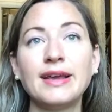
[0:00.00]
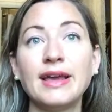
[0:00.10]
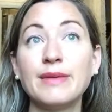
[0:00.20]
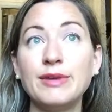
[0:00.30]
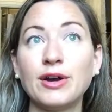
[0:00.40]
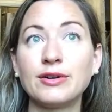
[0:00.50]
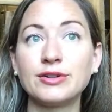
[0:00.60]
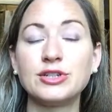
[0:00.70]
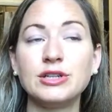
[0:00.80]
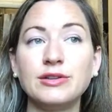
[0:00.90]
It can be
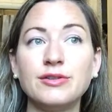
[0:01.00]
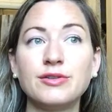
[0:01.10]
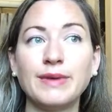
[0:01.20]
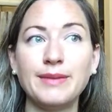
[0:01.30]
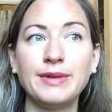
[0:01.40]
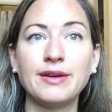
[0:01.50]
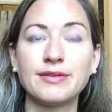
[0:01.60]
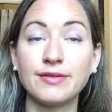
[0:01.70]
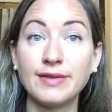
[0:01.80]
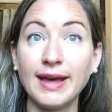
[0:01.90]
harder to lose weight
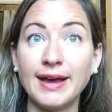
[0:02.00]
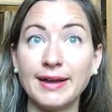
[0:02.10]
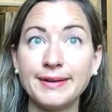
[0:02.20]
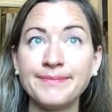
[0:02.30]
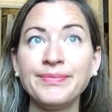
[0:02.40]
because of that.